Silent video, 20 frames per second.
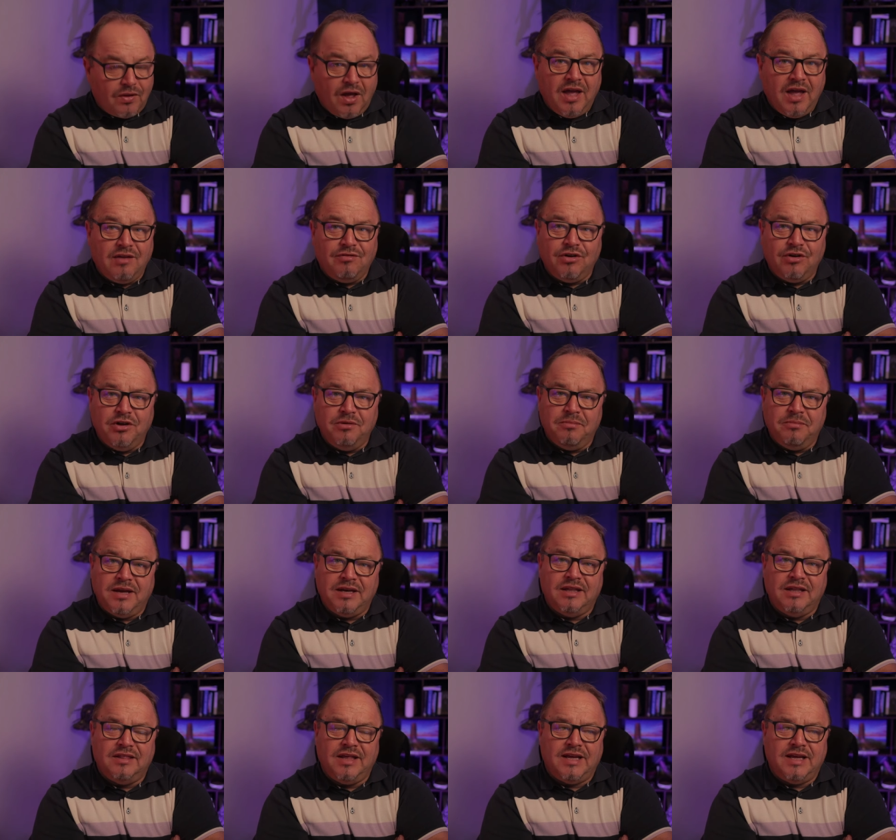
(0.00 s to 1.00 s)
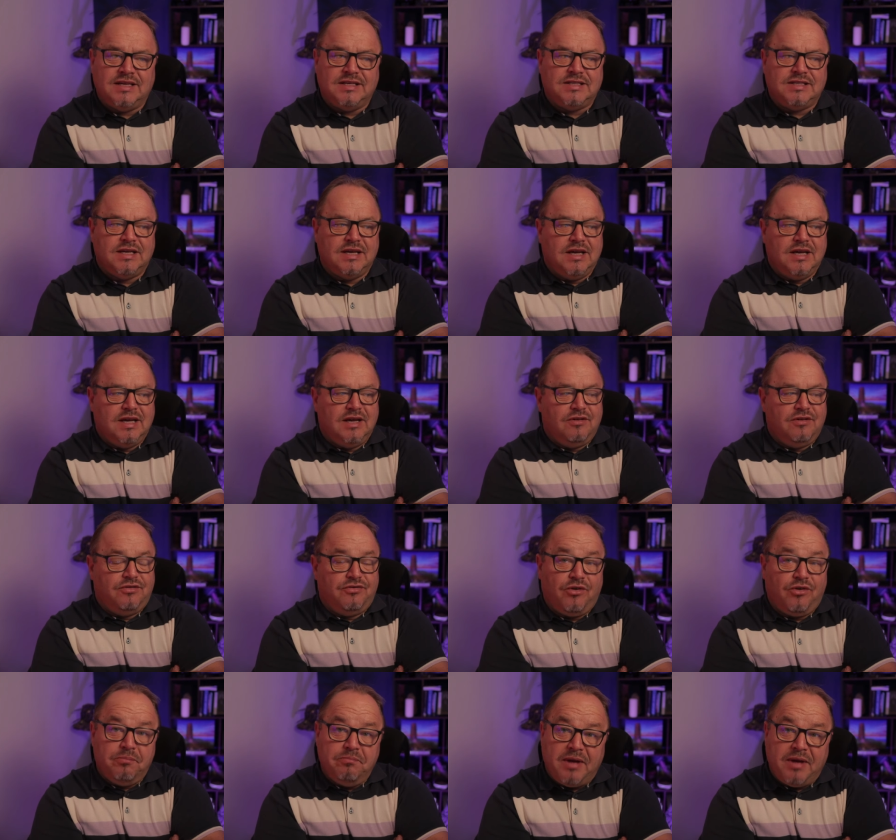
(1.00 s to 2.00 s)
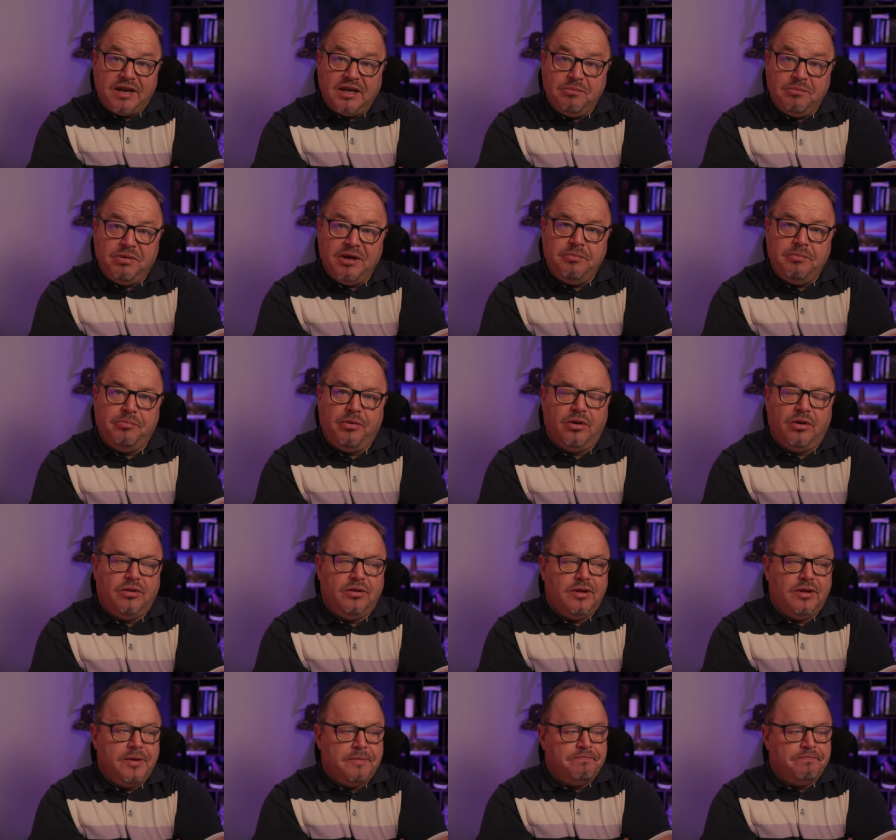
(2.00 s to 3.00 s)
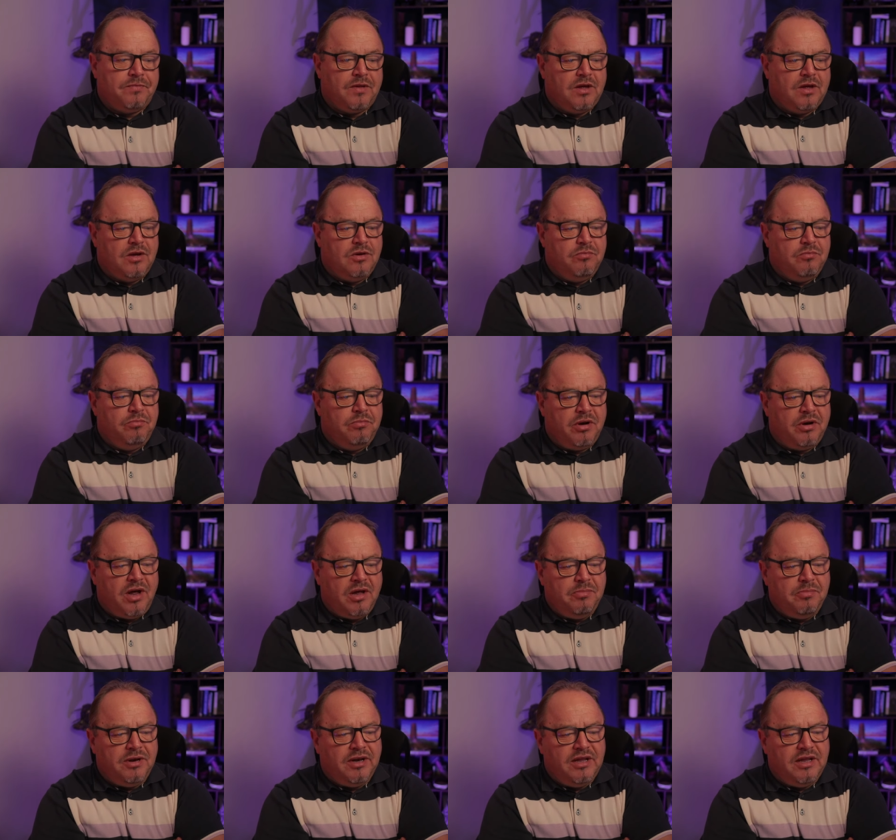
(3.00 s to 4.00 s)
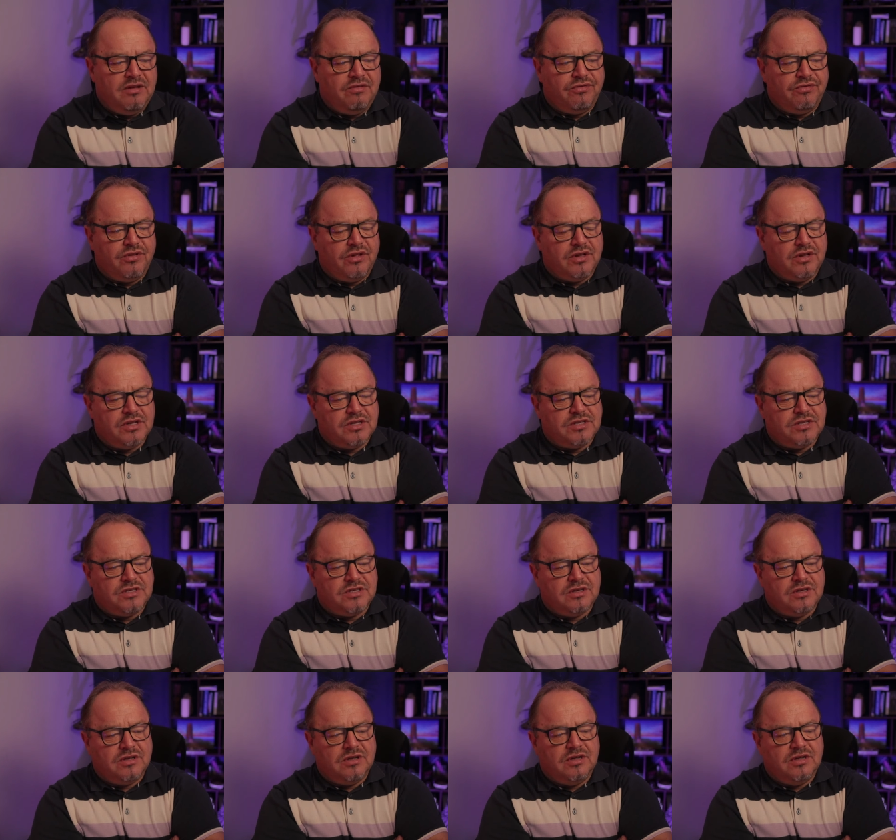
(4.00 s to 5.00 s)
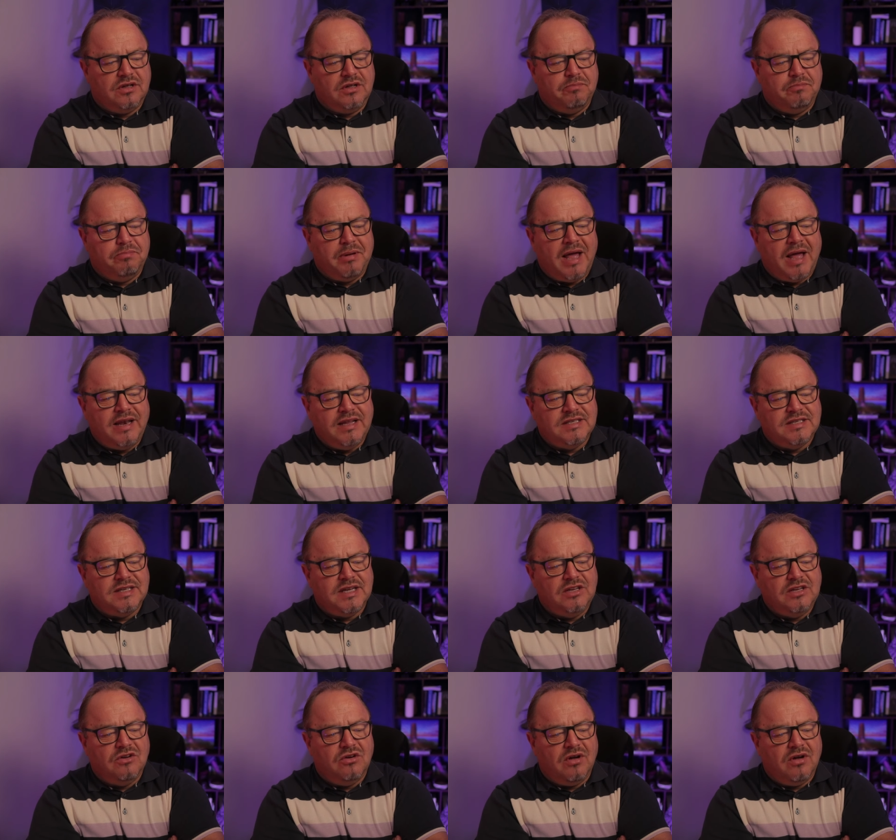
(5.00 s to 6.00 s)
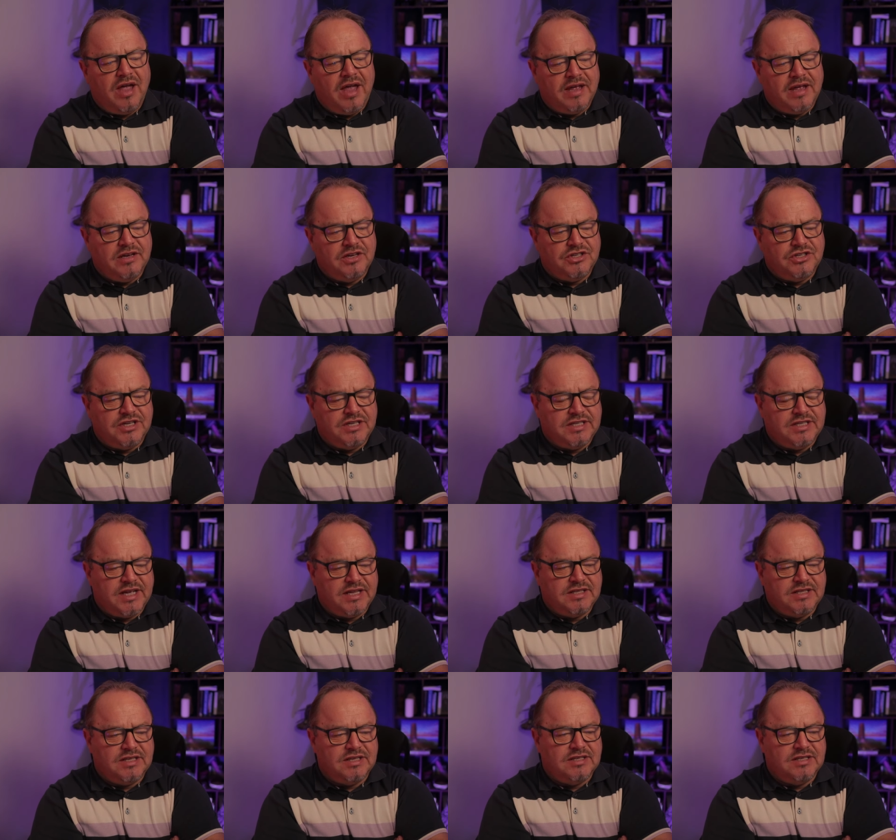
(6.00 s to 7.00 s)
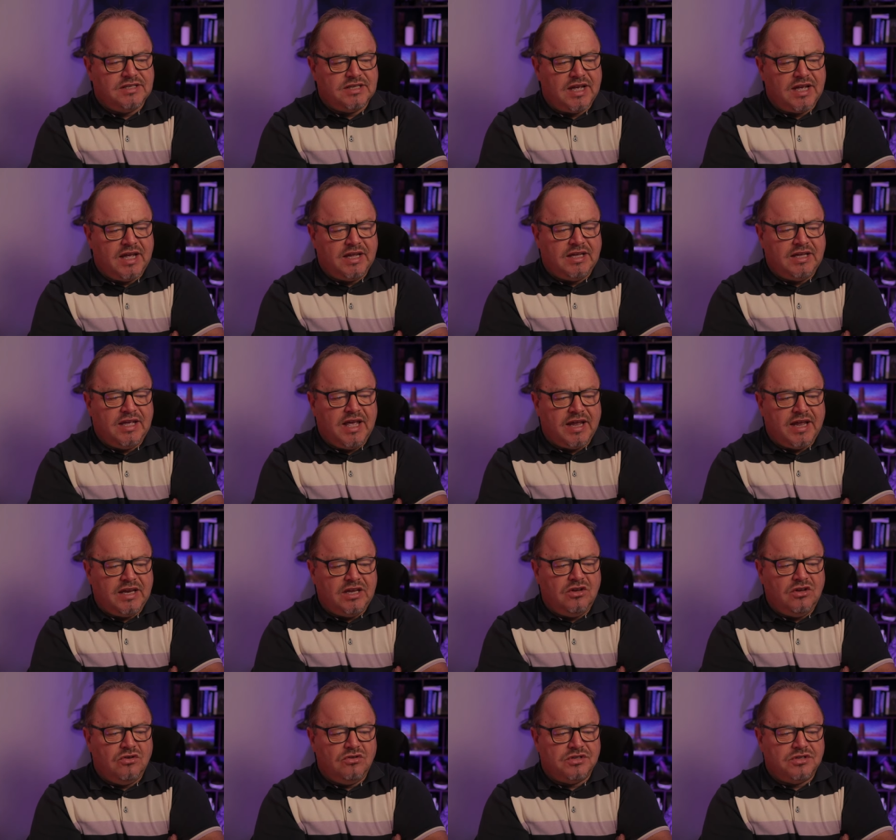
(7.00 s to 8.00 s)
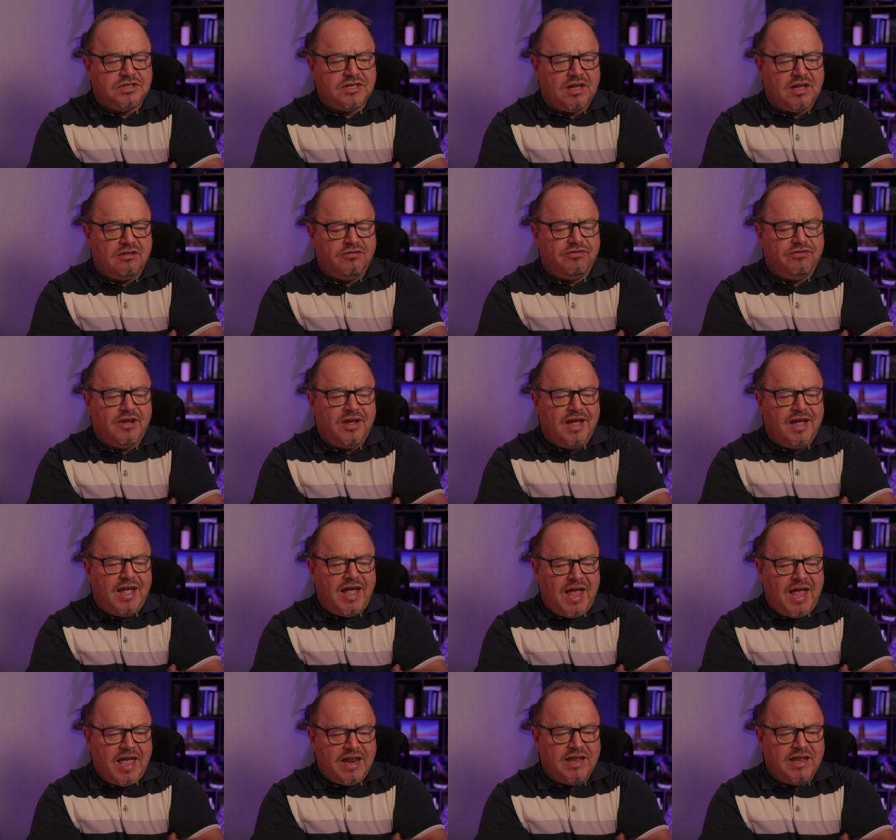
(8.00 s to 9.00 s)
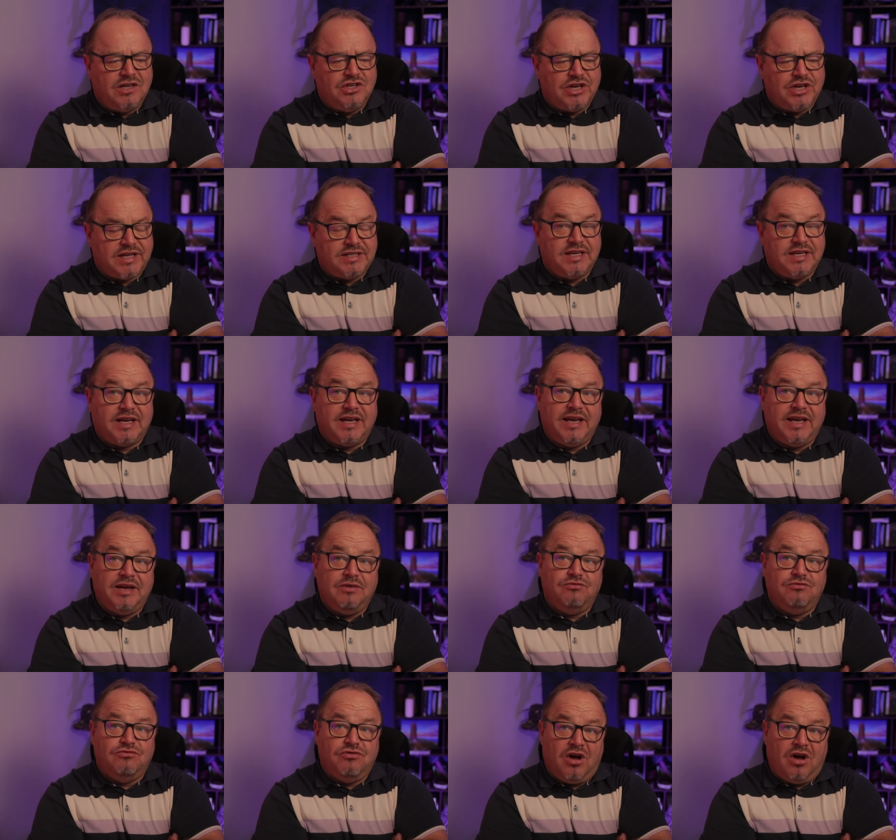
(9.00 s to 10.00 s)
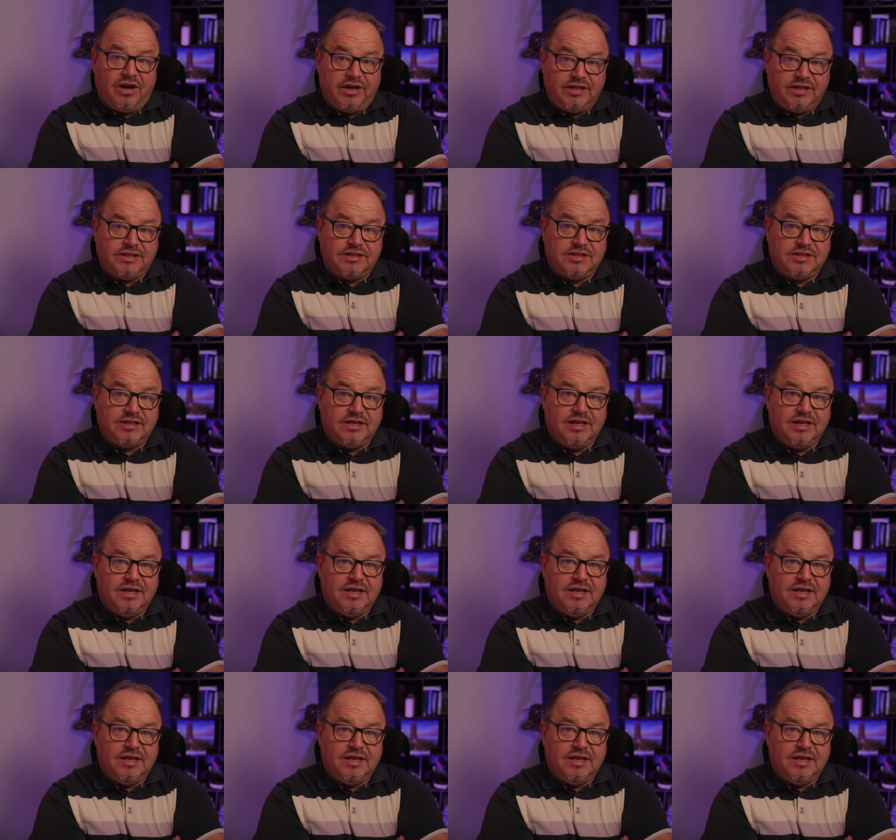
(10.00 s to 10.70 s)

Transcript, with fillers: I have learnt many things from many people. But I believe that balancing your energy centers and getting yourself energetically right